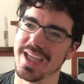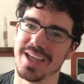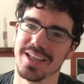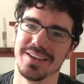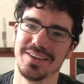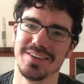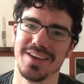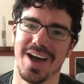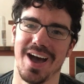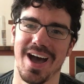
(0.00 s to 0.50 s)

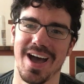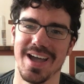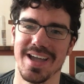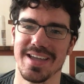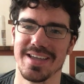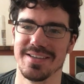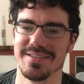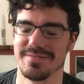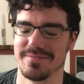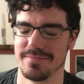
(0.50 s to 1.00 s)
And
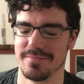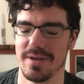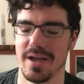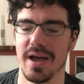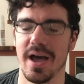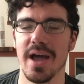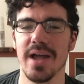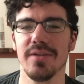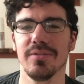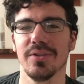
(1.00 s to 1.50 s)

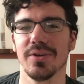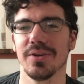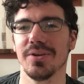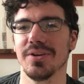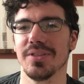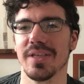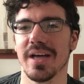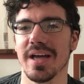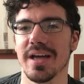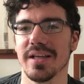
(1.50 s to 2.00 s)
I
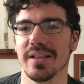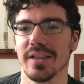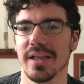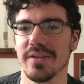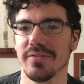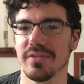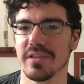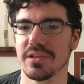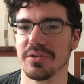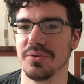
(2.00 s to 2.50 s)
learned that
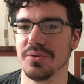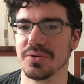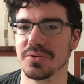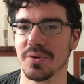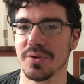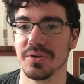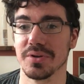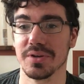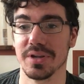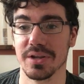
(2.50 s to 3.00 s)
life is too
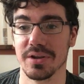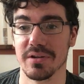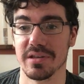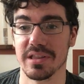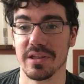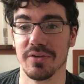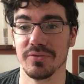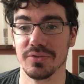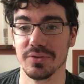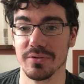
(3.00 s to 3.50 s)
short to take
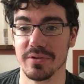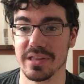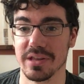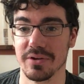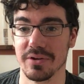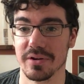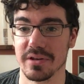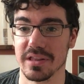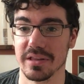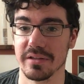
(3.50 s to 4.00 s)
yourself too
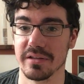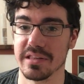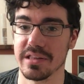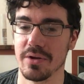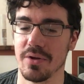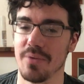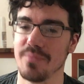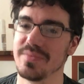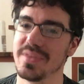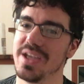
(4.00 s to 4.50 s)
seriously,
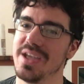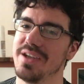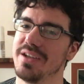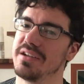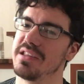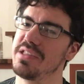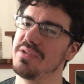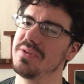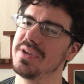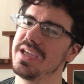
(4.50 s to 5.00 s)
so
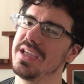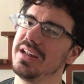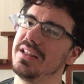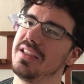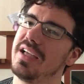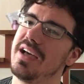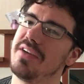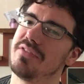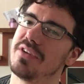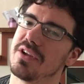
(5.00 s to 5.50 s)
it's okay to
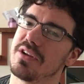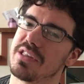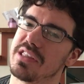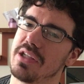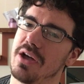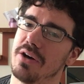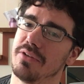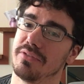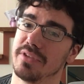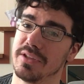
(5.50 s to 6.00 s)
laugh at
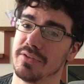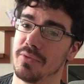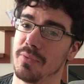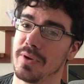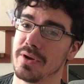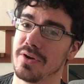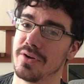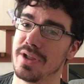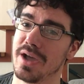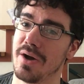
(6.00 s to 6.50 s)
yourself even
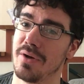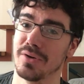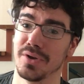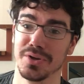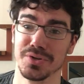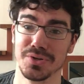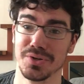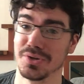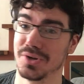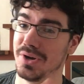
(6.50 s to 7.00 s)
when you're down,
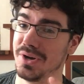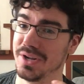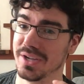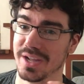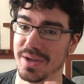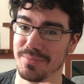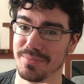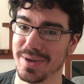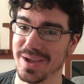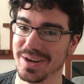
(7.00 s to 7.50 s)
because you're gonna
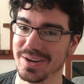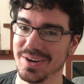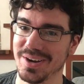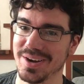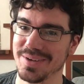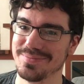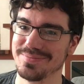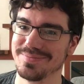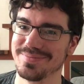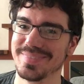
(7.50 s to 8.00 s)
get back
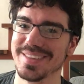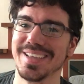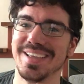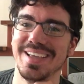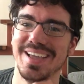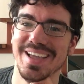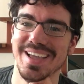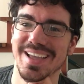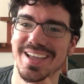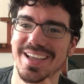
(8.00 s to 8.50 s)
up.
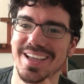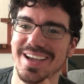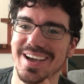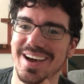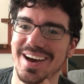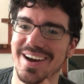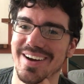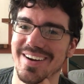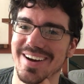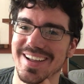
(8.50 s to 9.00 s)

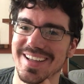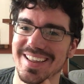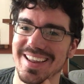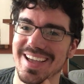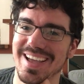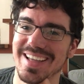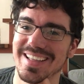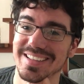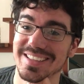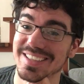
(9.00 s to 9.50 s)
All right,
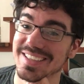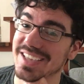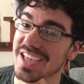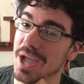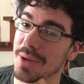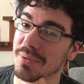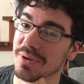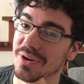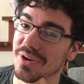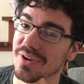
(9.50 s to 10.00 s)

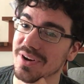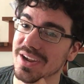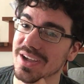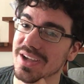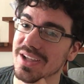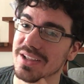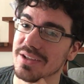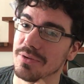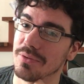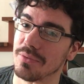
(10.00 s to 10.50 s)
Cameron
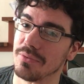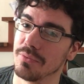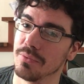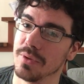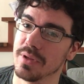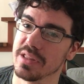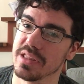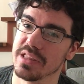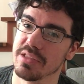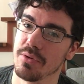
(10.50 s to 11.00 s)
Correa
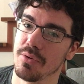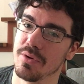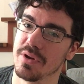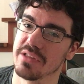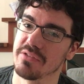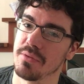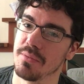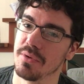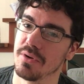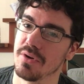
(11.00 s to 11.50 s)
with
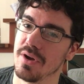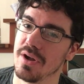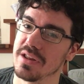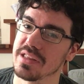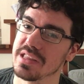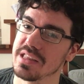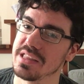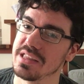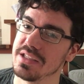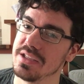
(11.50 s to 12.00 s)
Stories from
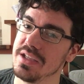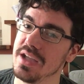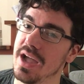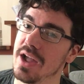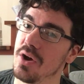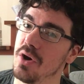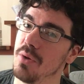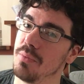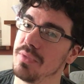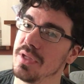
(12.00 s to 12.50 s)
Across the Sea.
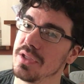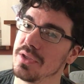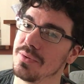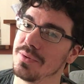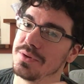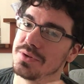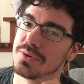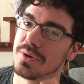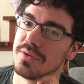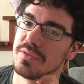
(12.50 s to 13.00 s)
I hope that you
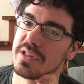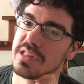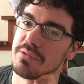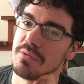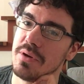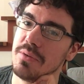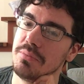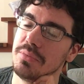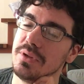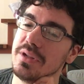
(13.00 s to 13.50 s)
enjoyed this
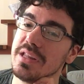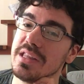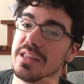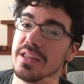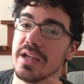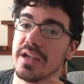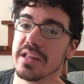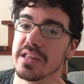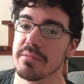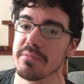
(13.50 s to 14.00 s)
one. Please
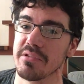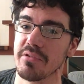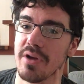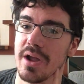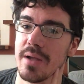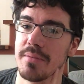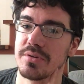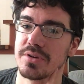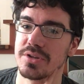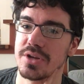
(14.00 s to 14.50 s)
like,
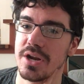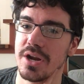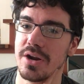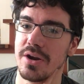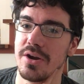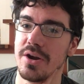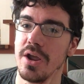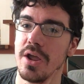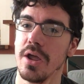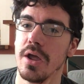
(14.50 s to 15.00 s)
subscribe,
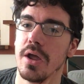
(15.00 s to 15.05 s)
share,